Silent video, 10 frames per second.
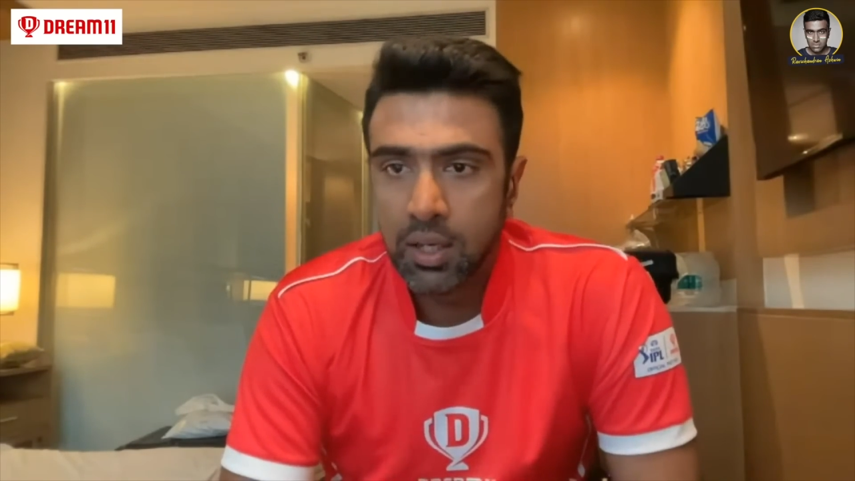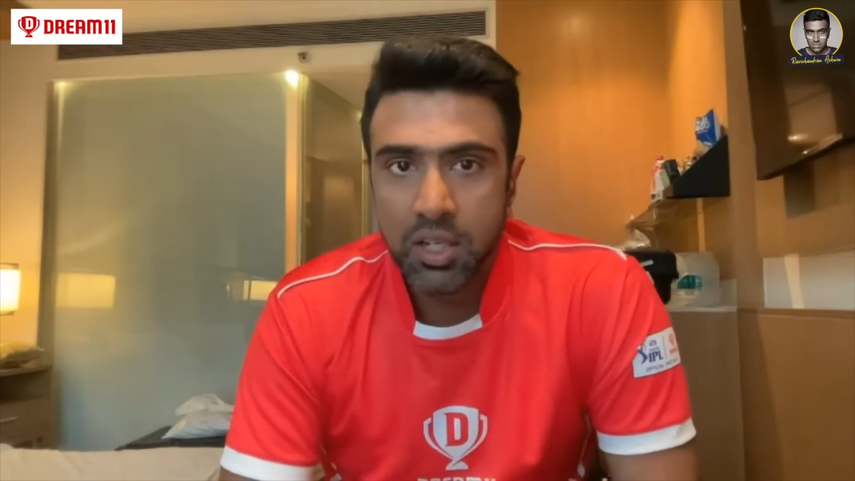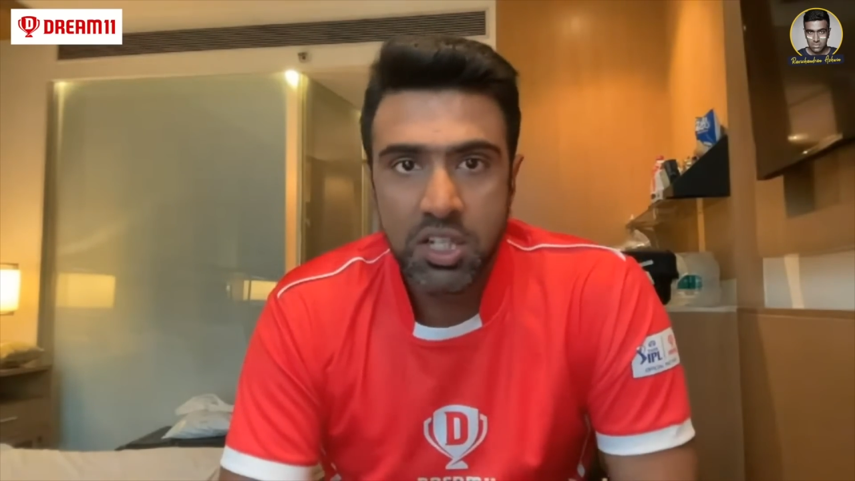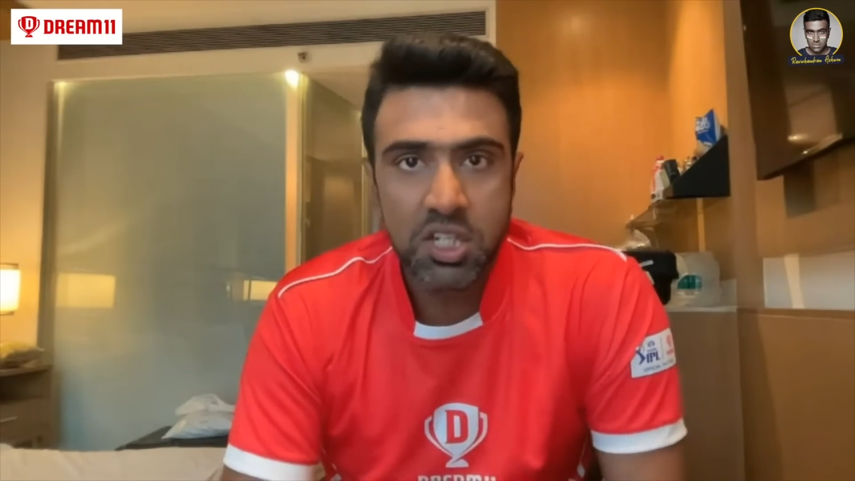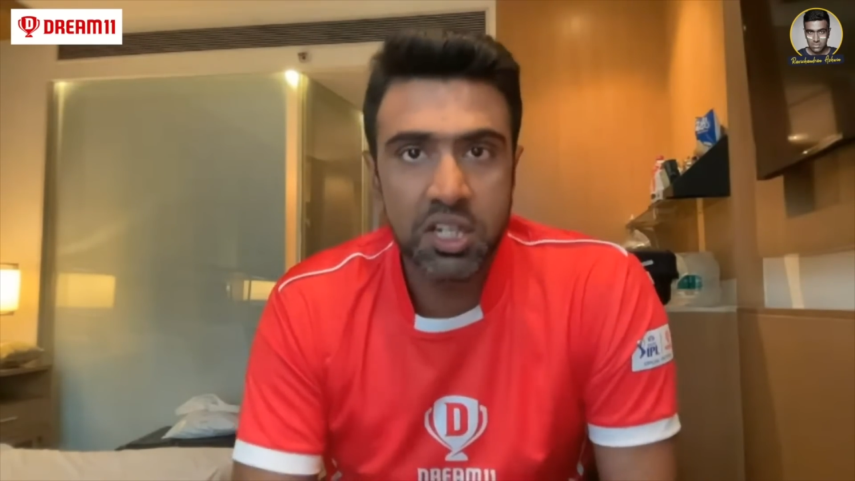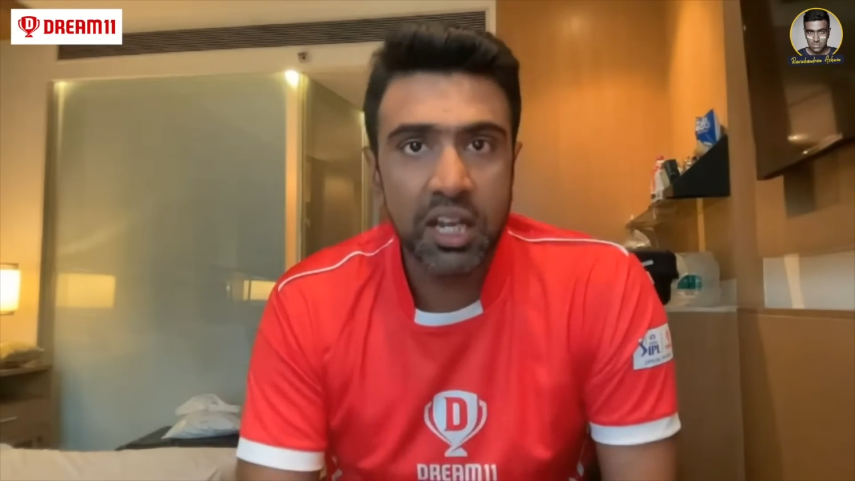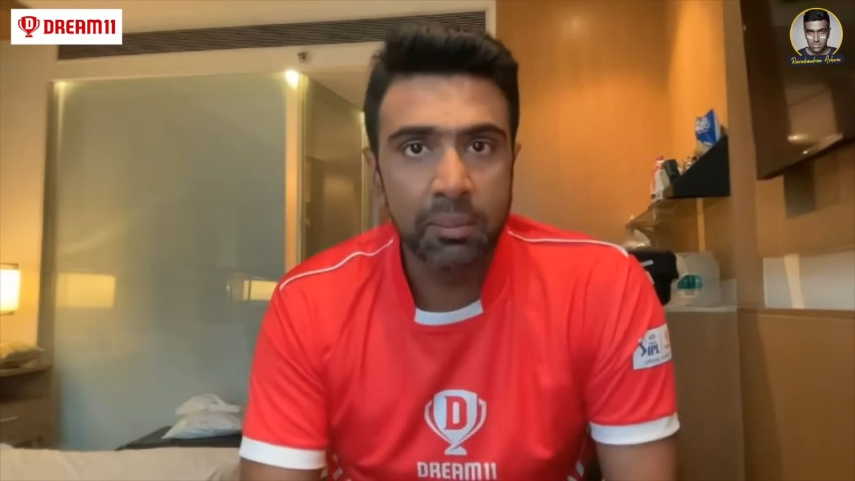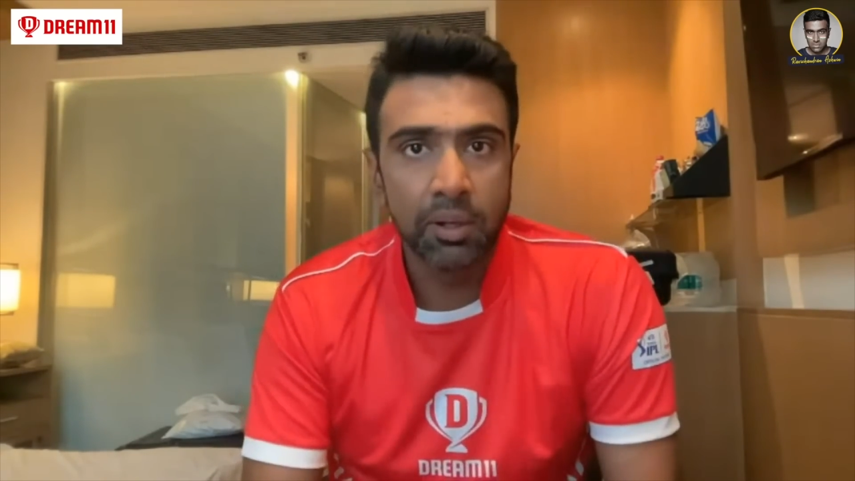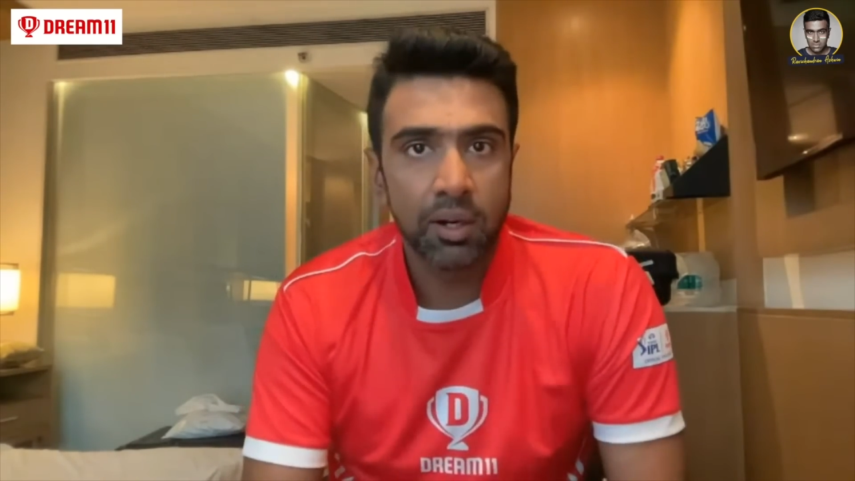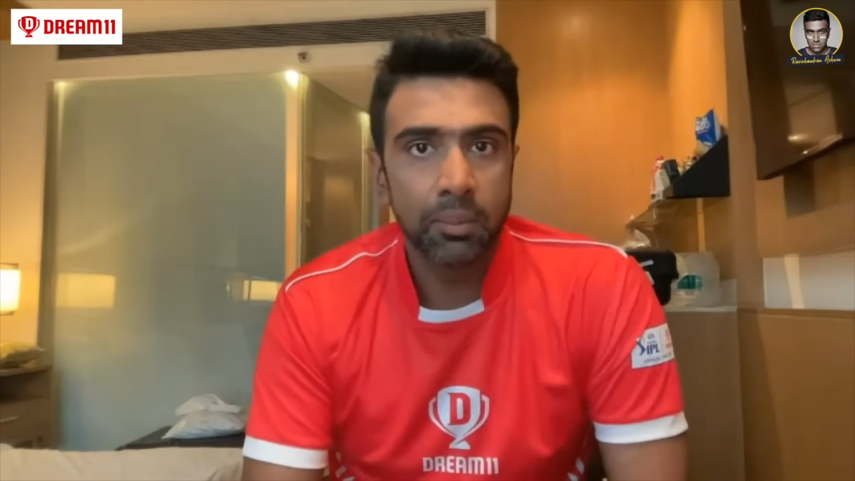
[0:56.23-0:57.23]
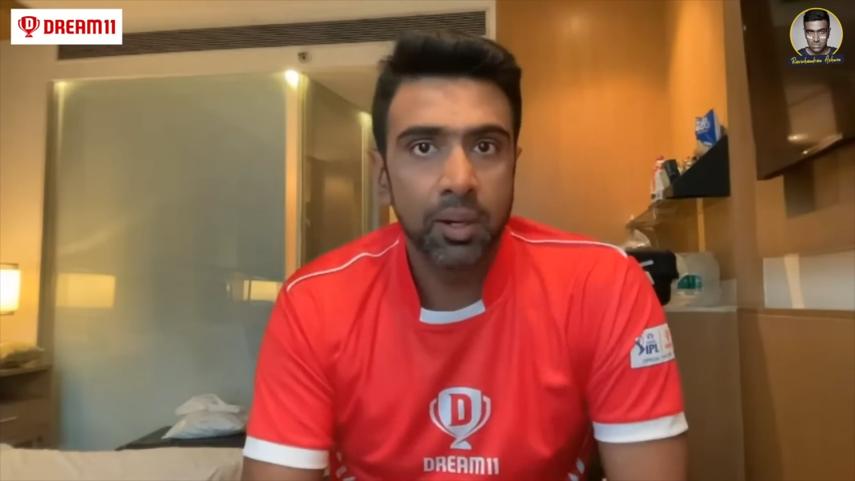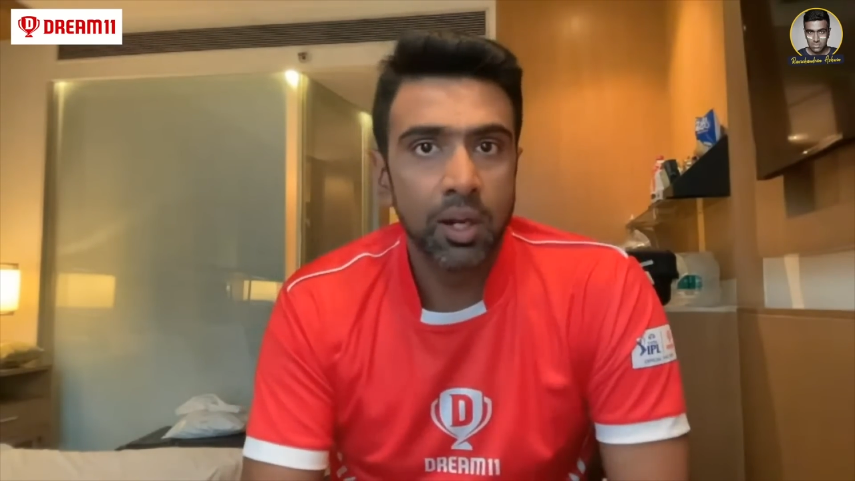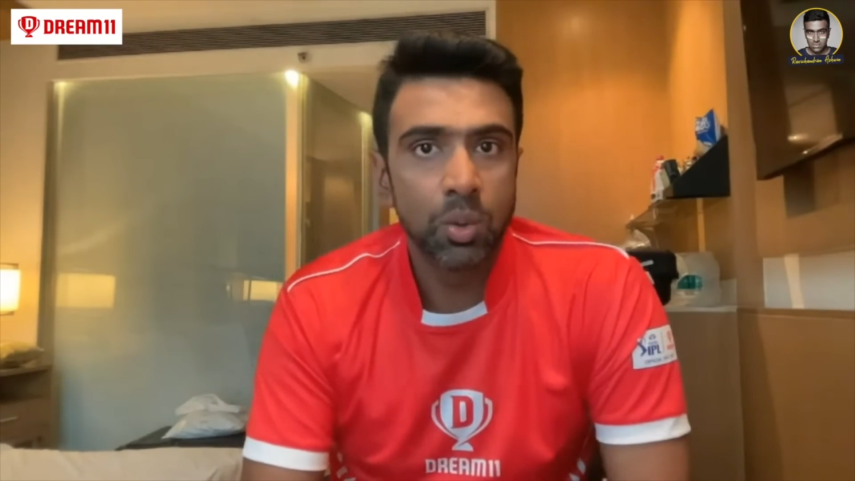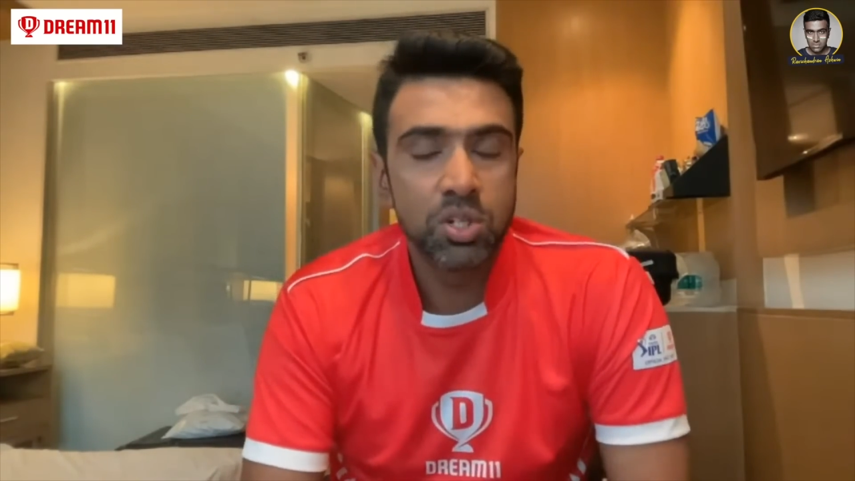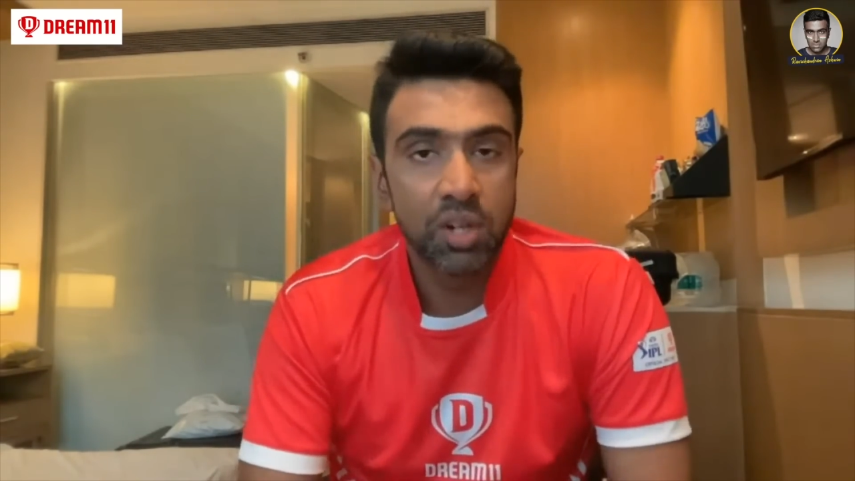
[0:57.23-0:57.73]
steamer.
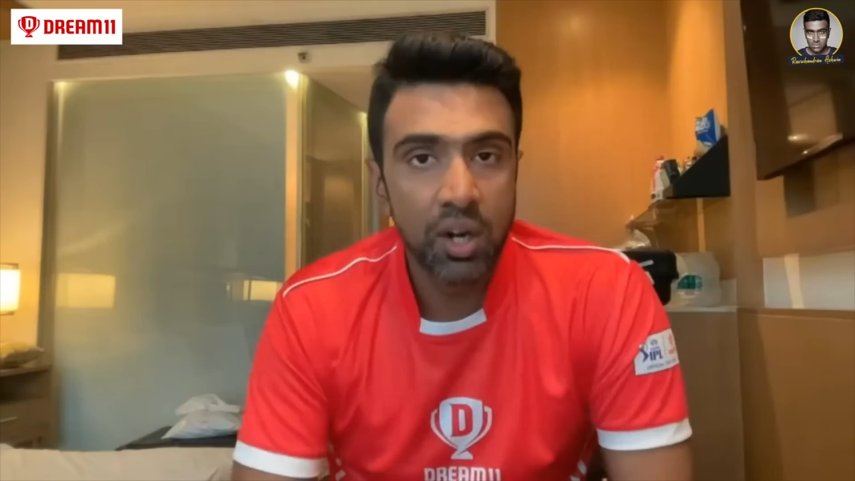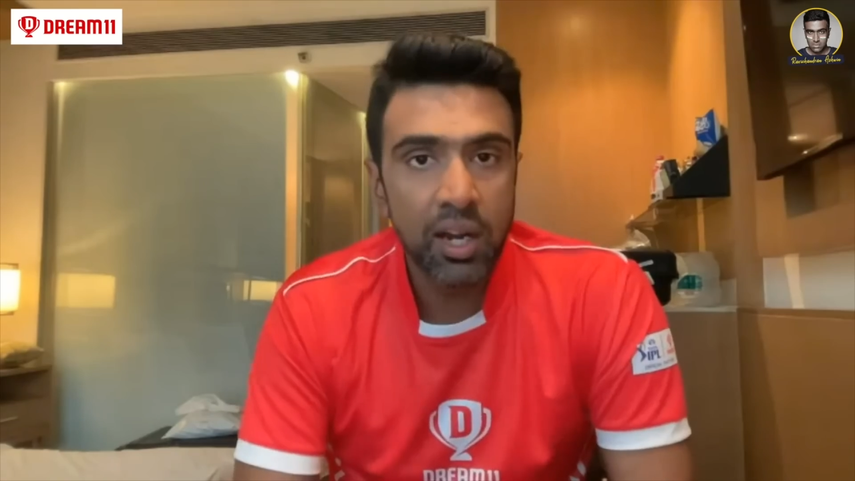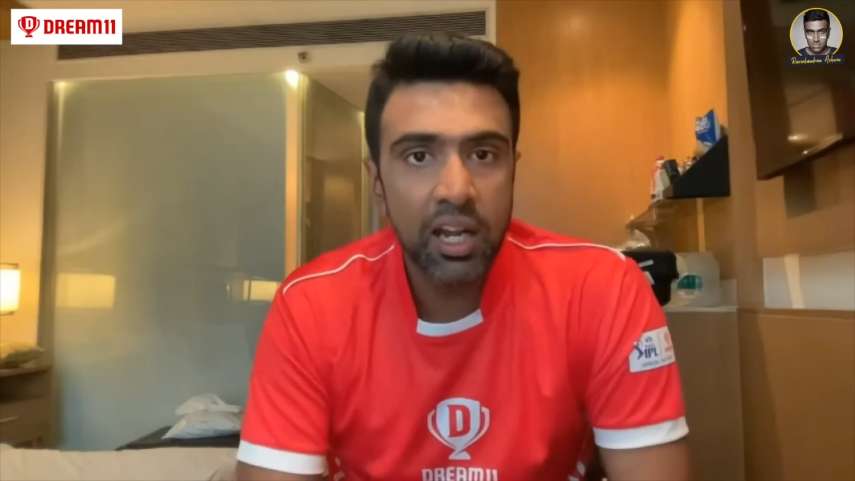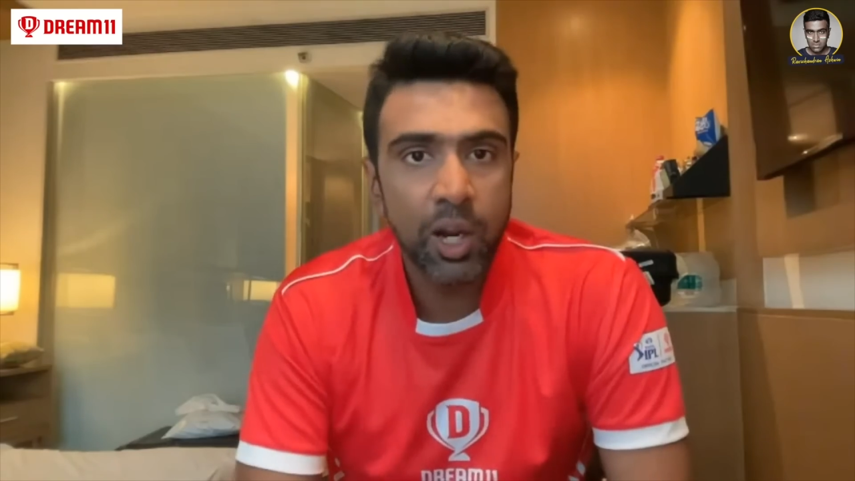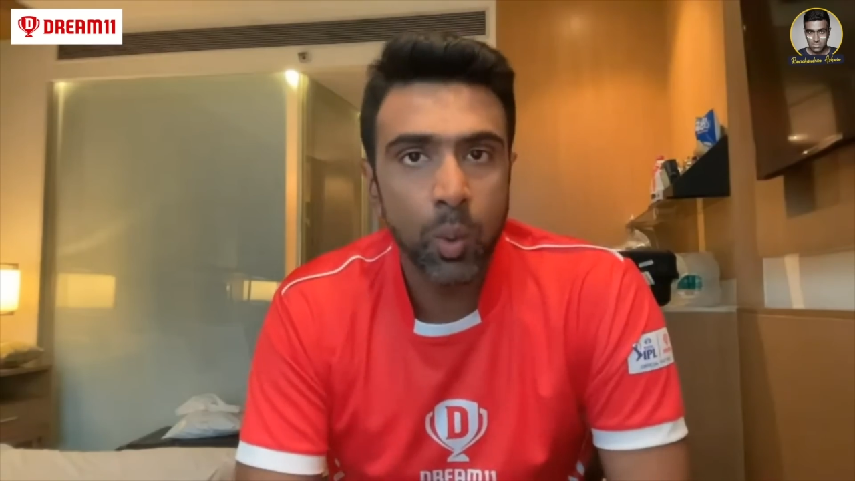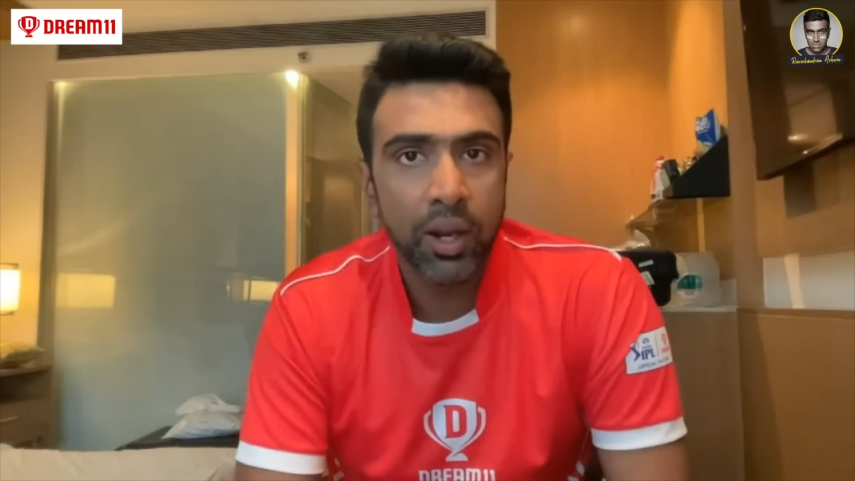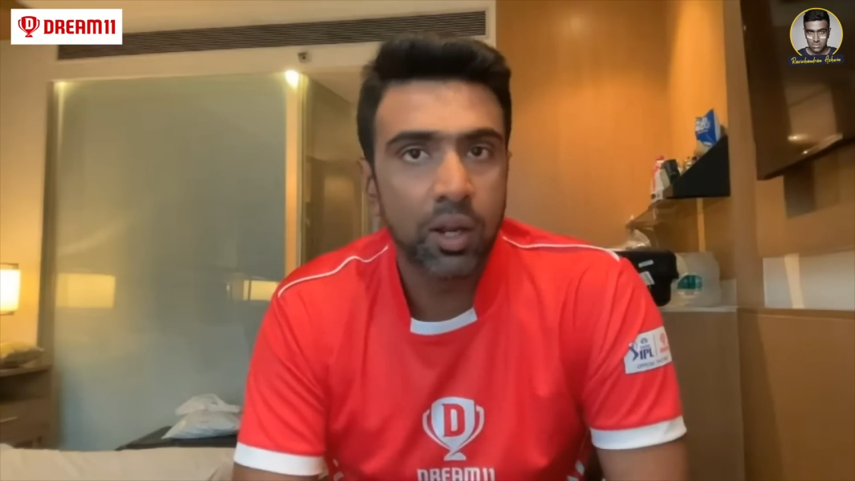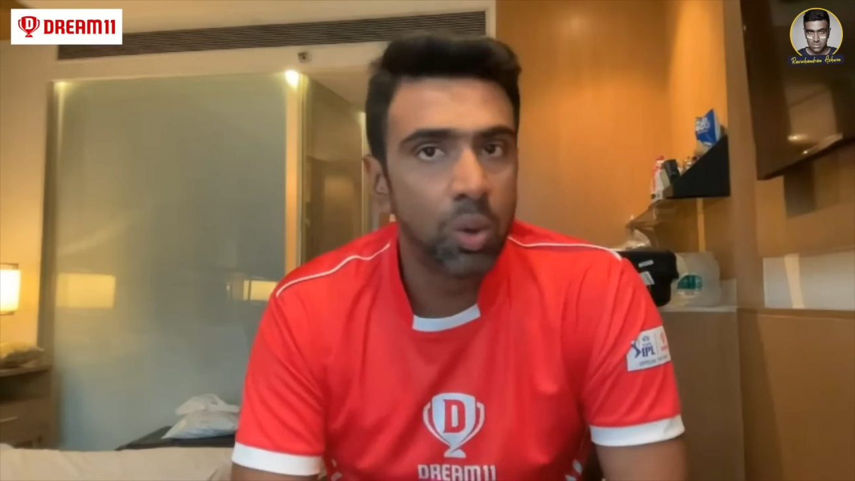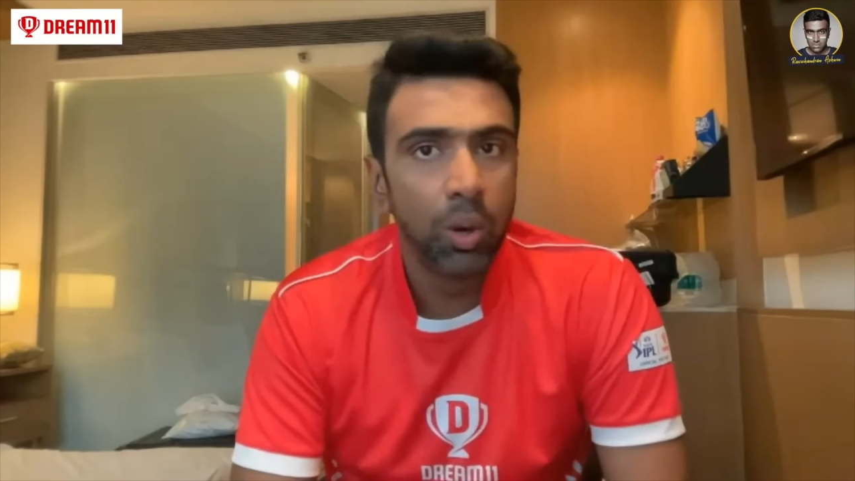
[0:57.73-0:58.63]
It was really quick,